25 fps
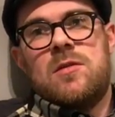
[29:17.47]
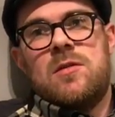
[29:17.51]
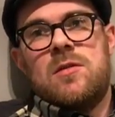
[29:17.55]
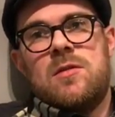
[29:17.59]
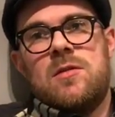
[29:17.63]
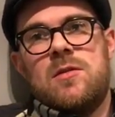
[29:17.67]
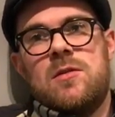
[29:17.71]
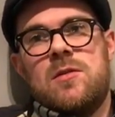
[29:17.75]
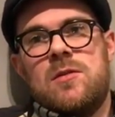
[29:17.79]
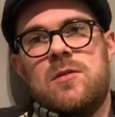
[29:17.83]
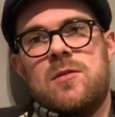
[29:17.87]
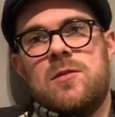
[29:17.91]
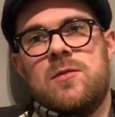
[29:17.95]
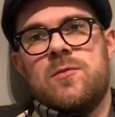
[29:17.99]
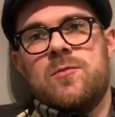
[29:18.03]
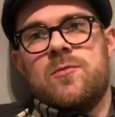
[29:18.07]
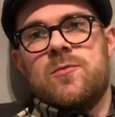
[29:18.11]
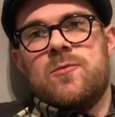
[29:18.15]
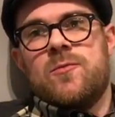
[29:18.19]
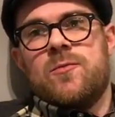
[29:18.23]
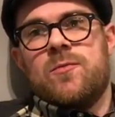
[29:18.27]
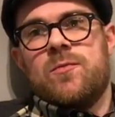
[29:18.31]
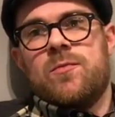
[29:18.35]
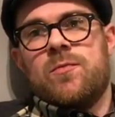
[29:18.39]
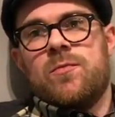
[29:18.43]
Will you do
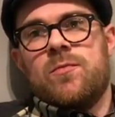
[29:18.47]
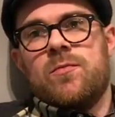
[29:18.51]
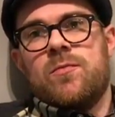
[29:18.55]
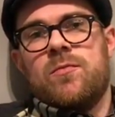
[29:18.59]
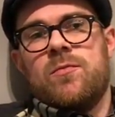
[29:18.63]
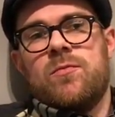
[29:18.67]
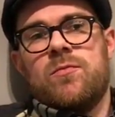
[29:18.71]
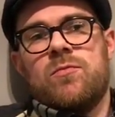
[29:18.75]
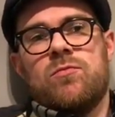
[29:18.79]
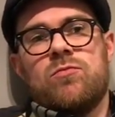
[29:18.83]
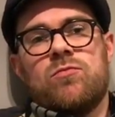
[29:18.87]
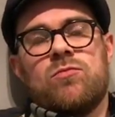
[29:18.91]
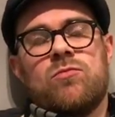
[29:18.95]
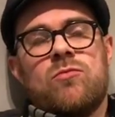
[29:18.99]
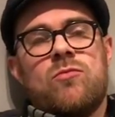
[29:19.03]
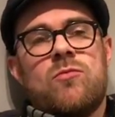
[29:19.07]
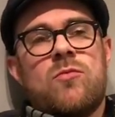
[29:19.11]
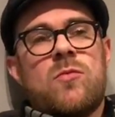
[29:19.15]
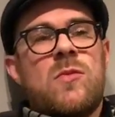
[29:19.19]
that tonight before?